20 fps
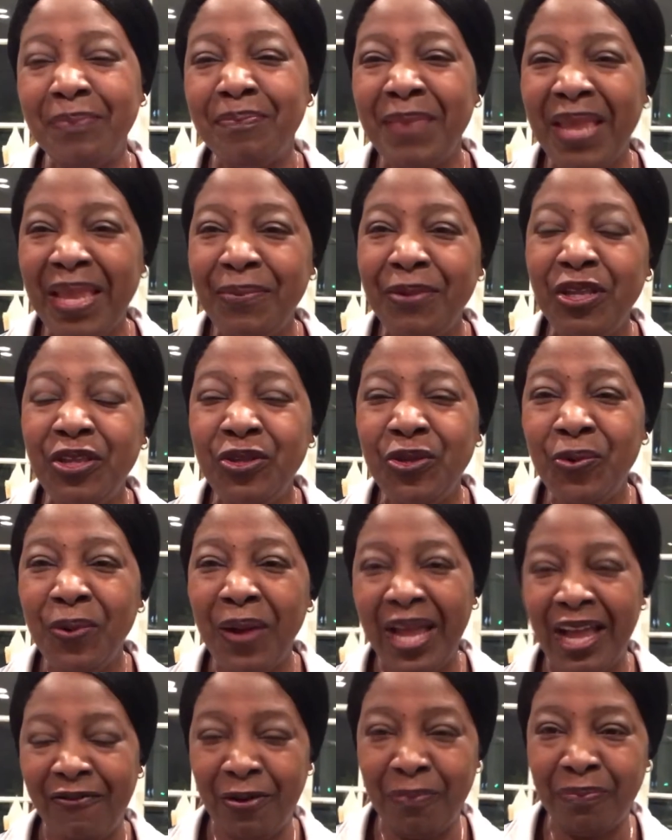Maybe you
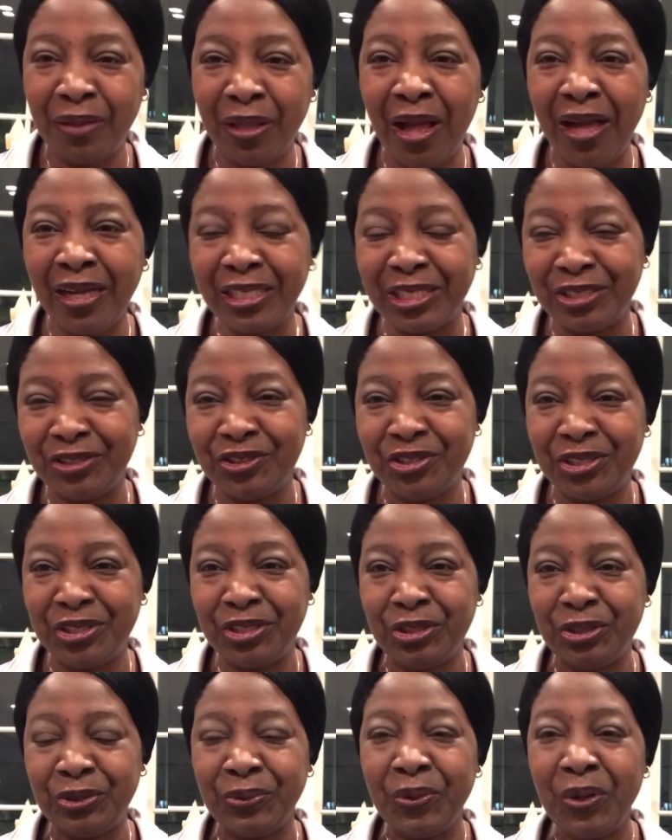have a blockage
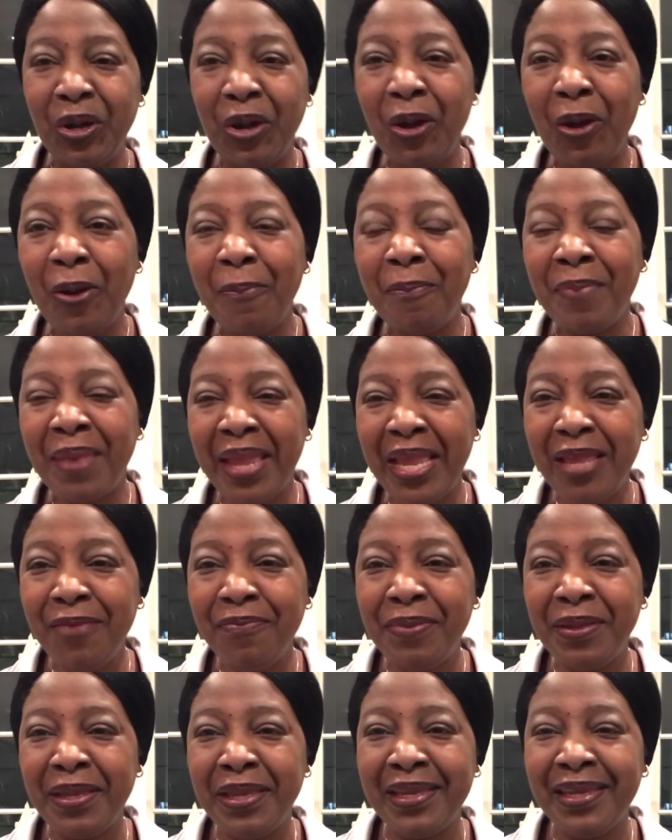in you.
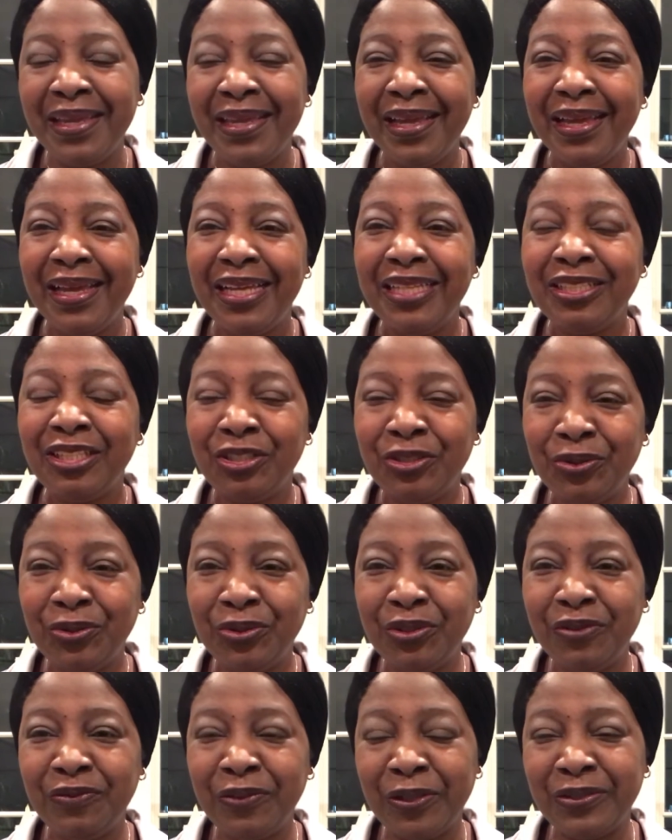Maybe the
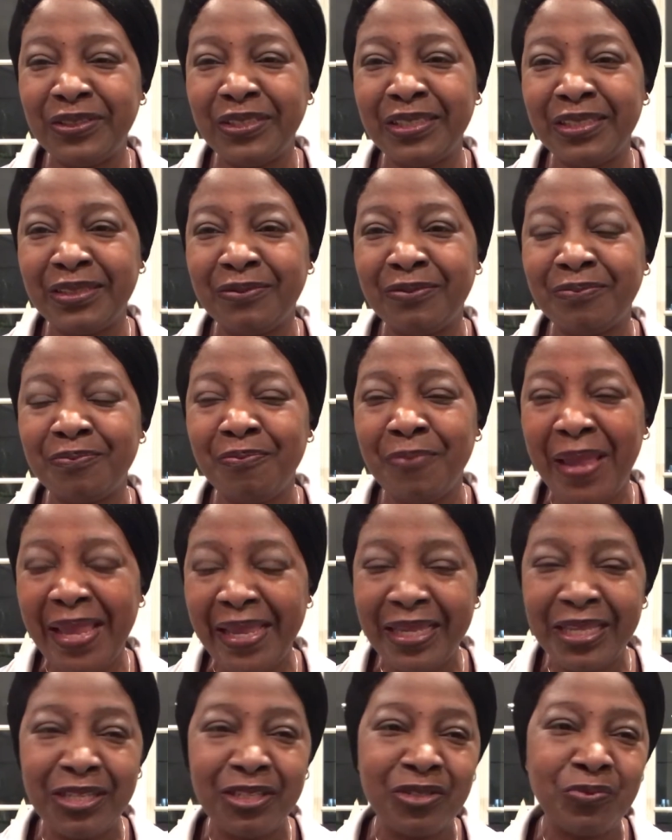universe is
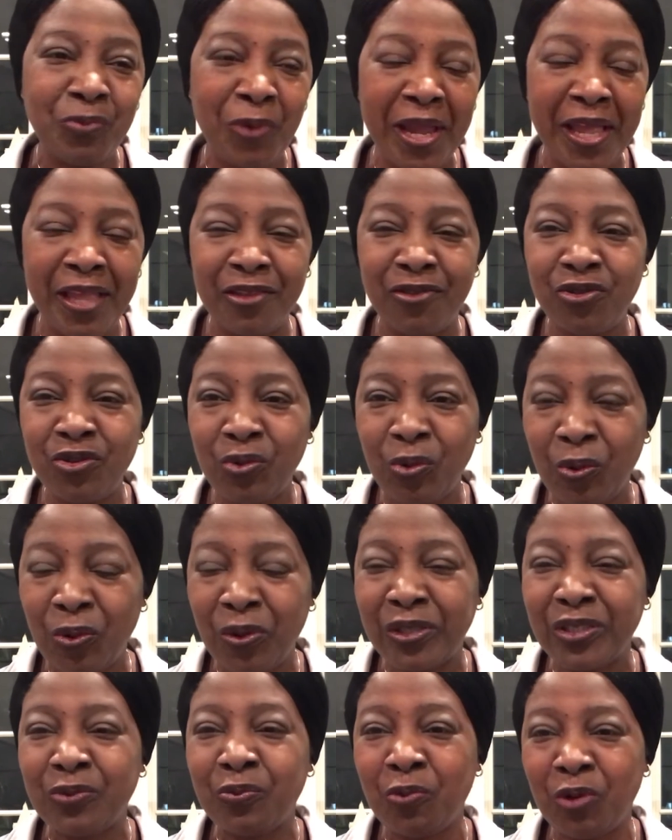making its way
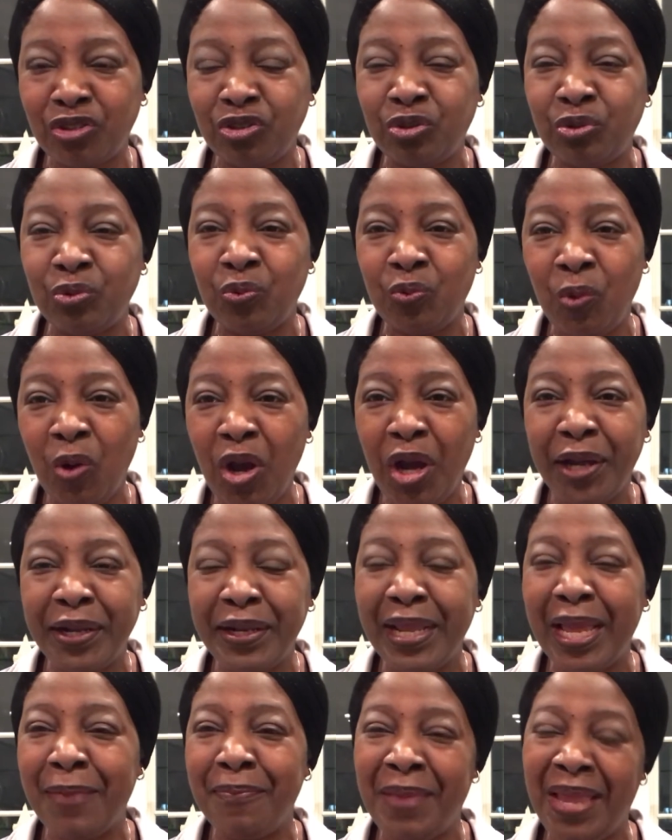towards what you
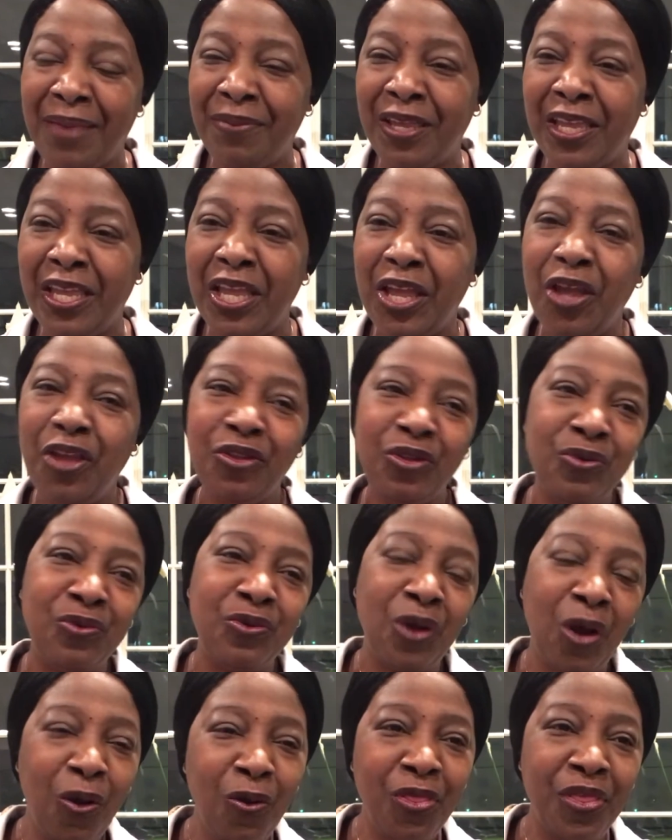want, and maybe you
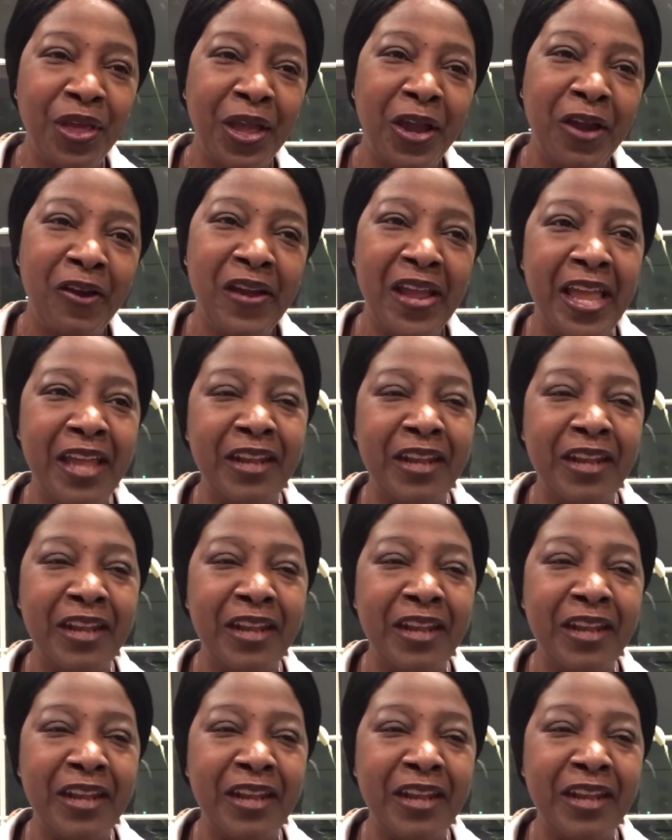go there